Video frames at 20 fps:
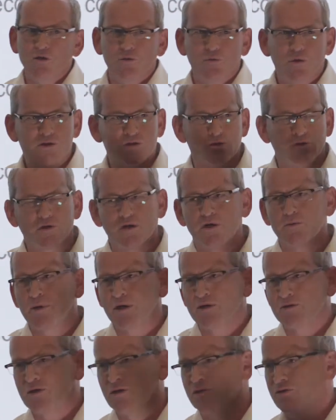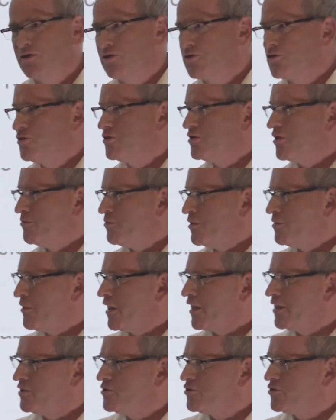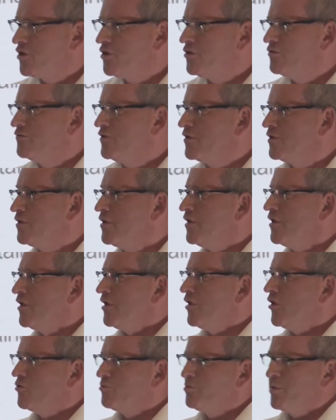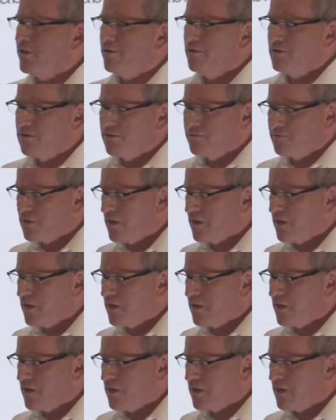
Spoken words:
we're talking about conditions that will be managed over long periods of